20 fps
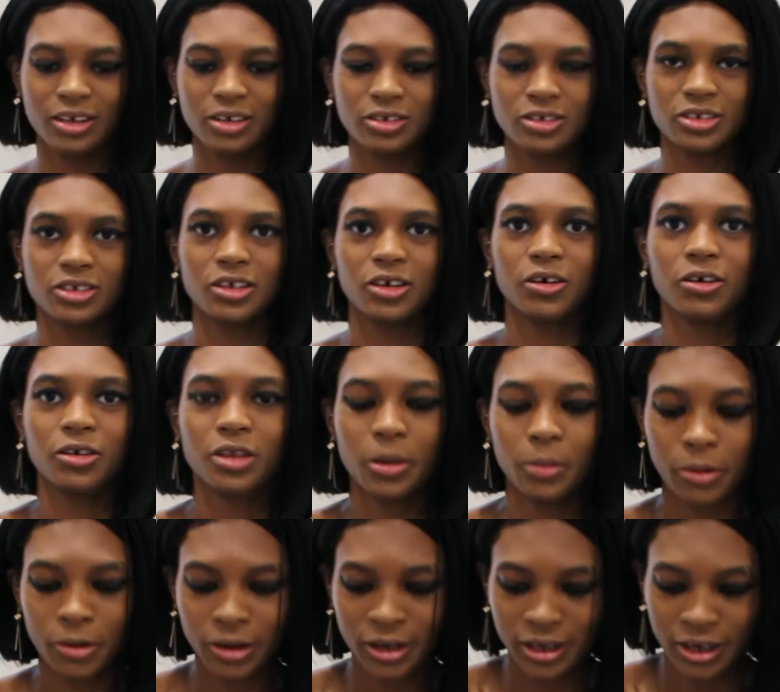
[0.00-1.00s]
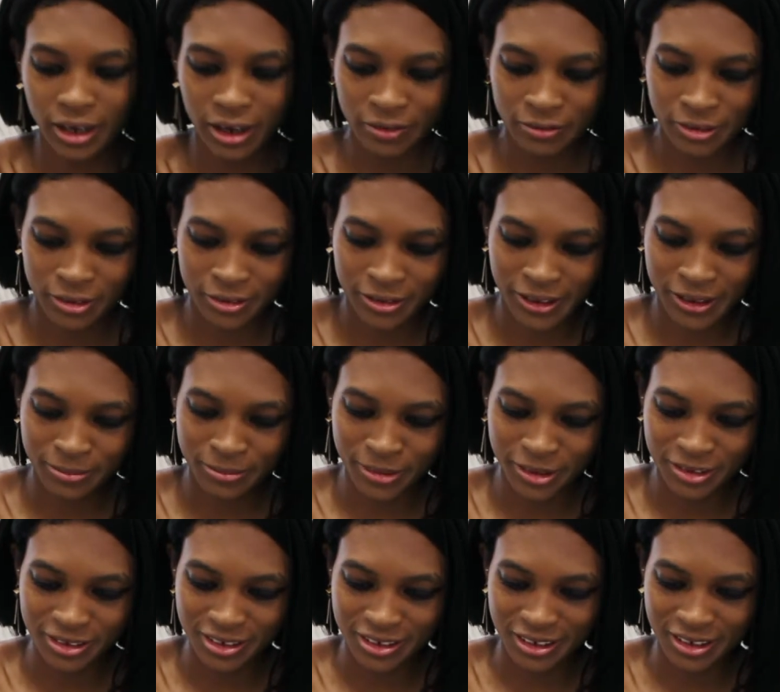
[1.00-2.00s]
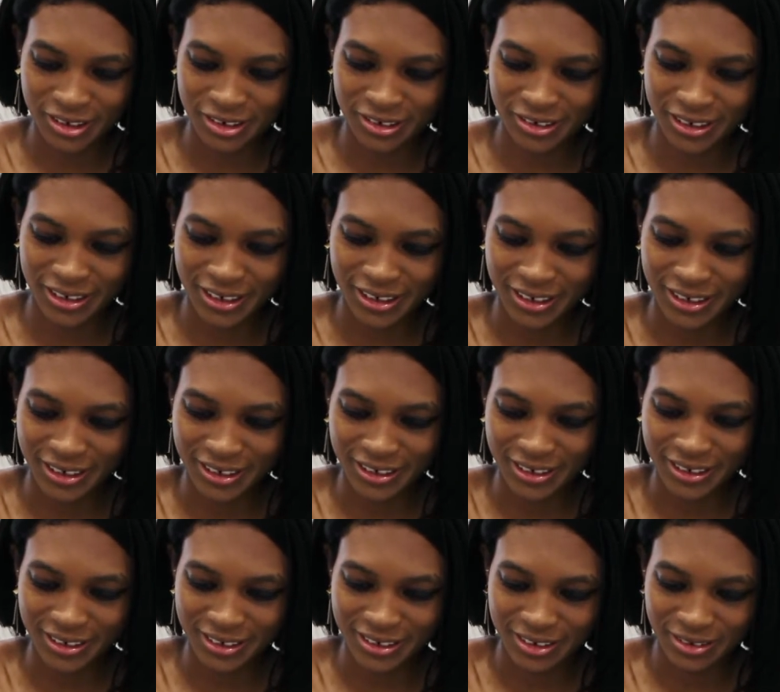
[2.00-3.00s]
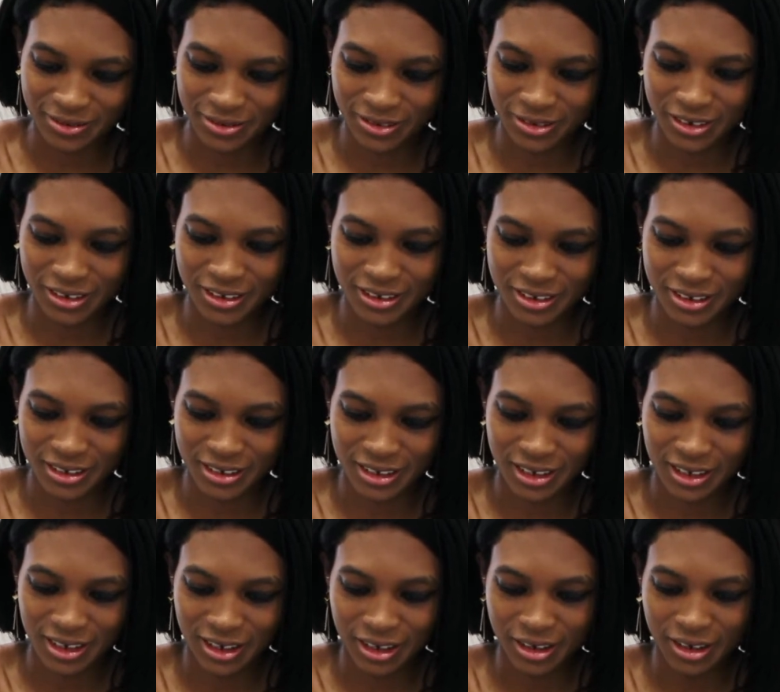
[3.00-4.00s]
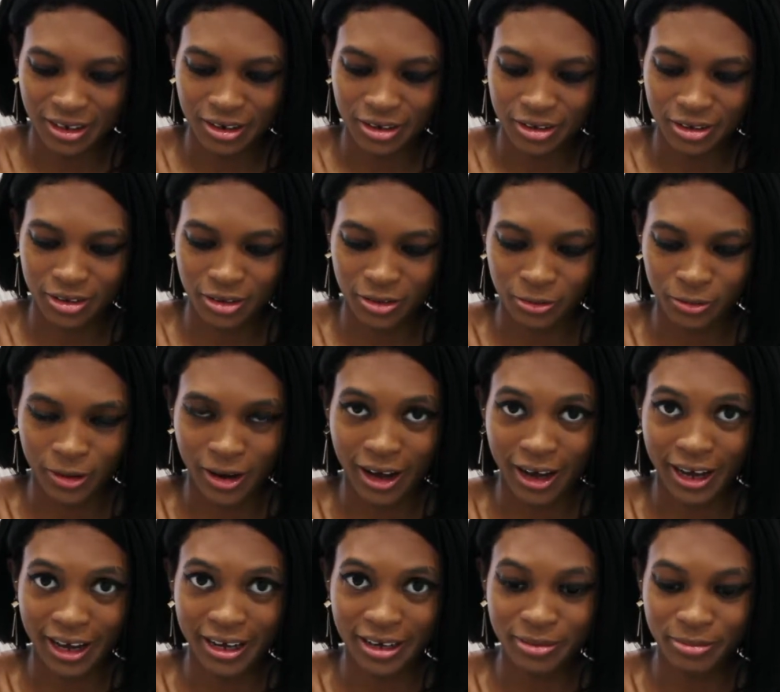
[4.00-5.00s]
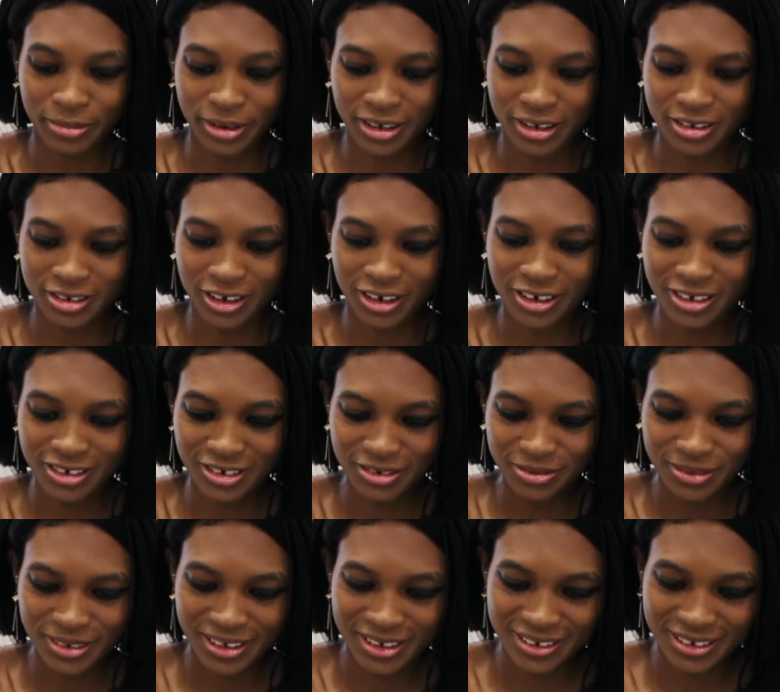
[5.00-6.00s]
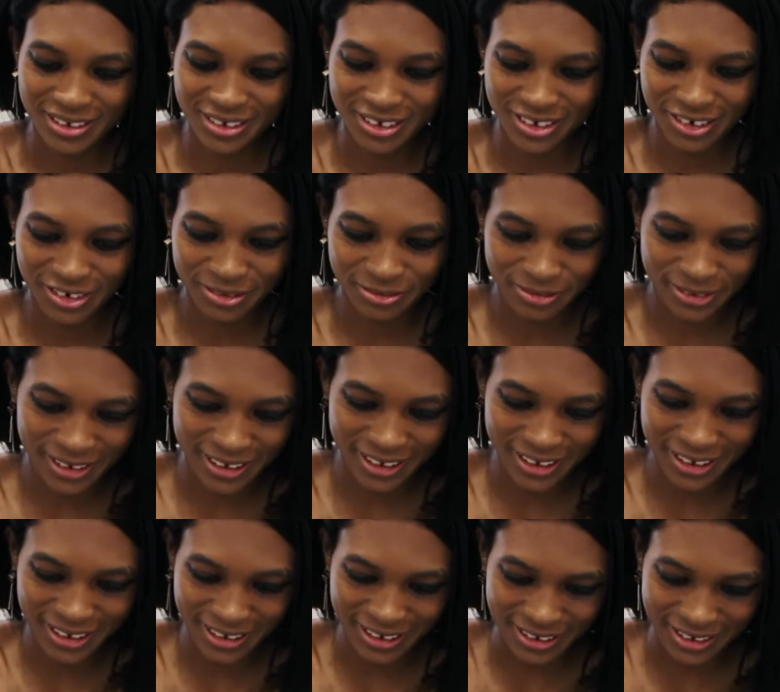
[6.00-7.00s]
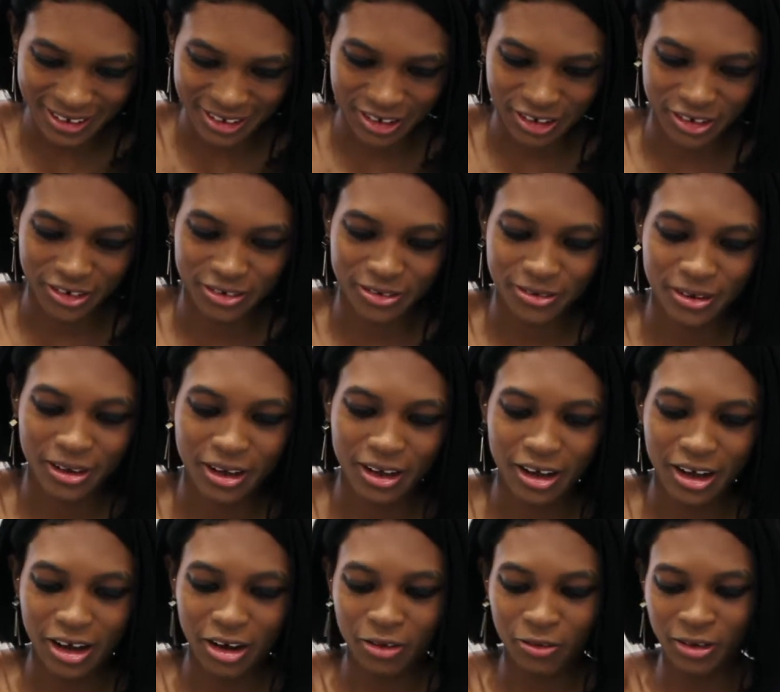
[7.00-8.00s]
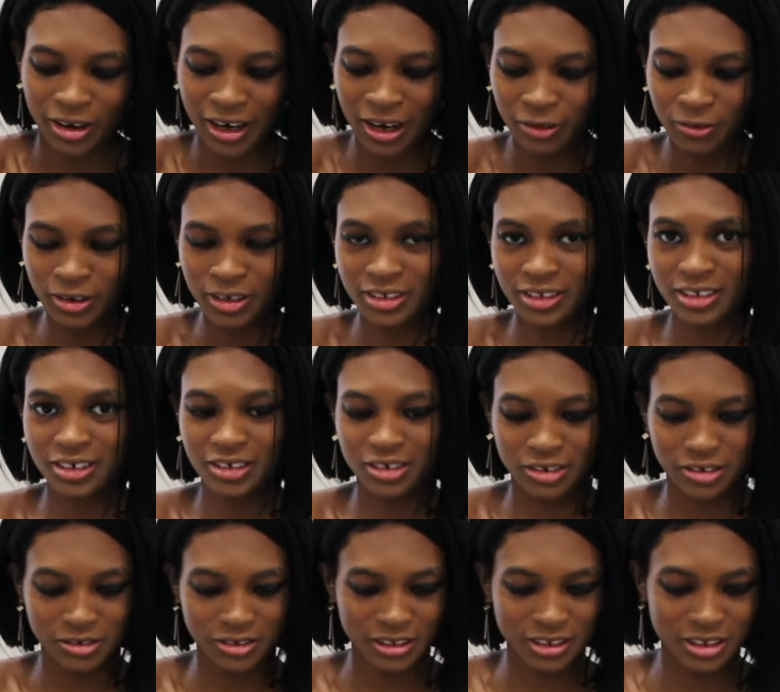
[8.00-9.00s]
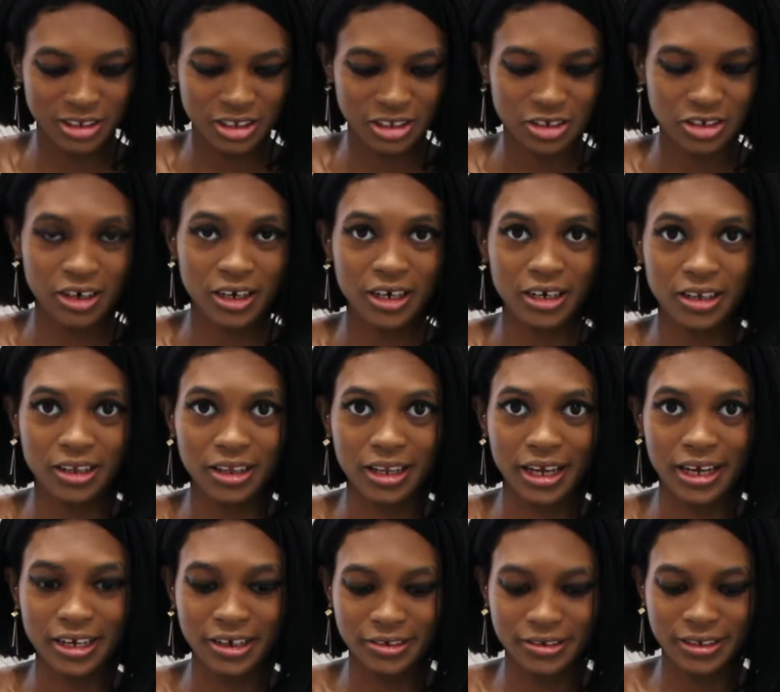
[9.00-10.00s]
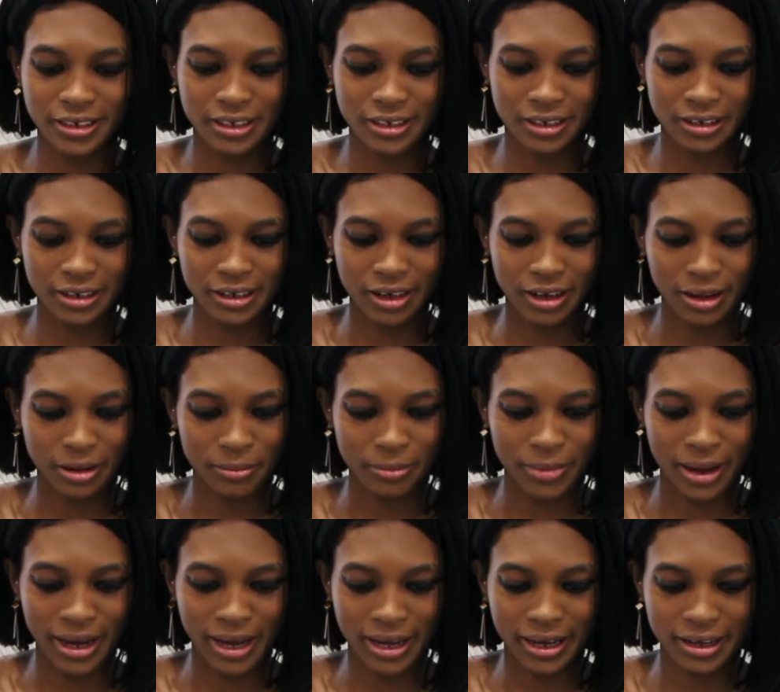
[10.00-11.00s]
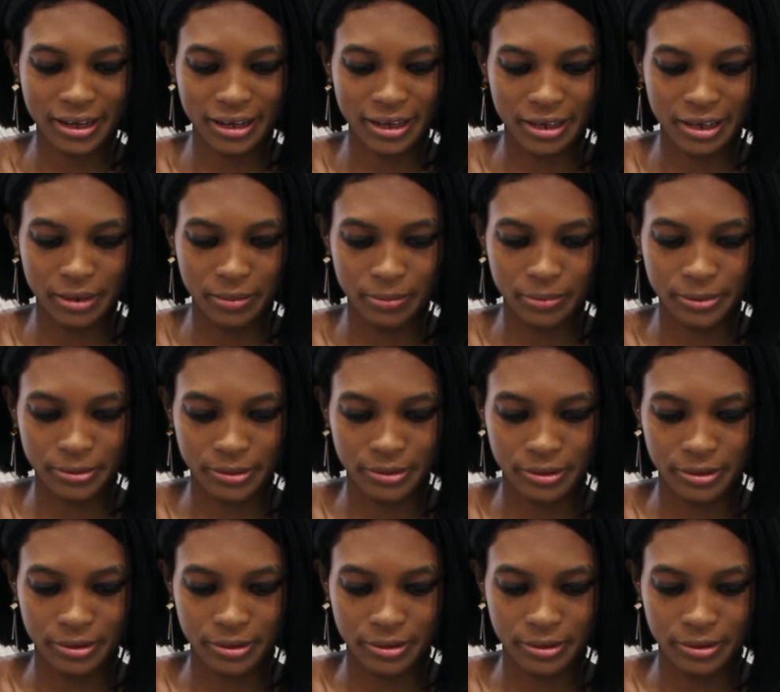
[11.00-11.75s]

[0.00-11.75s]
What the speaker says: So the point of a rainbow sangria is, of course, the wine, but it's also because it's so pretty. So what I want to do is start layering my cup.